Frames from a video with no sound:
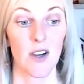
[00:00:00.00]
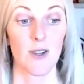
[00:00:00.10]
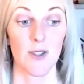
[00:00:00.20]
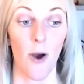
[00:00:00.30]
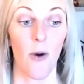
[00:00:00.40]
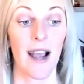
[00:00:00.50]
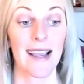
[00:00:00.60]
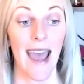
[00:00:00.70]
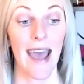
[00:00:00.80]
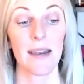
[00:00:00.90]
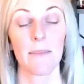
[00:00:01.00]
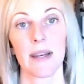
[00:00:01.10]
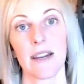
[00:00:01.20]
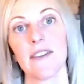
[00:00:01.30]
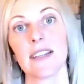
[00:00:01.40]
So again,
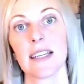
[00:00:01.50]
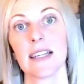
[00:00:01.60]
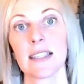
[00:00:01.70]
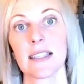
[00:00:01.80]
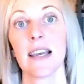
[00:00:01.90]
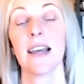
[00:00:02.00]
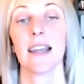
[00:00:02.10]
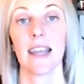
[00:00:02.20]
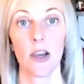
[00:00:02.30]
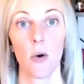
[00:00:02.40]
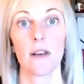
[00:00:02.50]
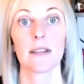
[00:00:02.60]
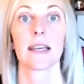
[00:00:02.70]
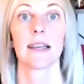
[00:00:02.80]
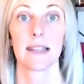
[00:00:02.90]
beneficence
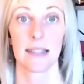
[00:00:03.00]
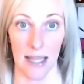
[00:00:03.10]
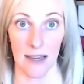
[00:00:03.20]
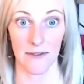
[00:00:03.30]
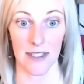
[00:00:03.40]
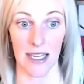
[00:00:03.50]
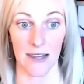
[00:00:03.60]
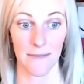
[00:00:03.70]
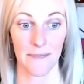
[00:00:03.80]
equals safety.